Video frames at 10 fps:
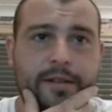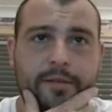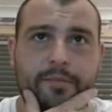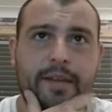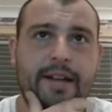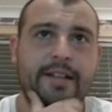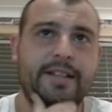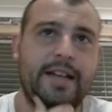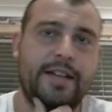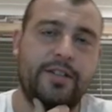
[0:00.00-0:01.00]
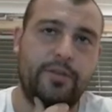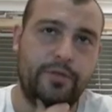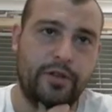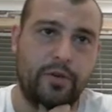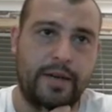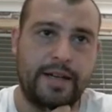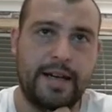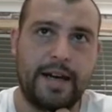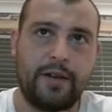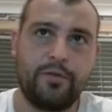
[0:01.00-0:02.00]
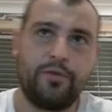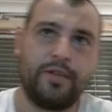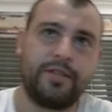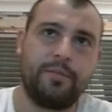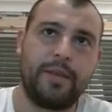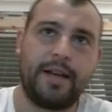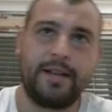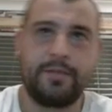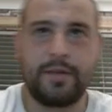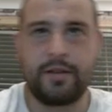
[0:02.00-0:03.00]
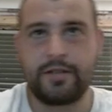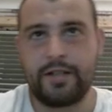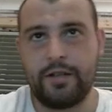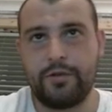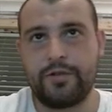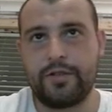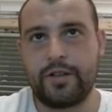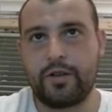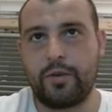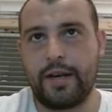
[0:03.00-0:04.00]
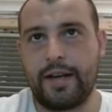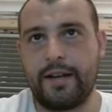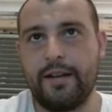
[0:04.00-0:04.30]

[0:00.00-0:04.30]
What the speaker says: black decides to lose the queen now. The reason being is because he loses the queen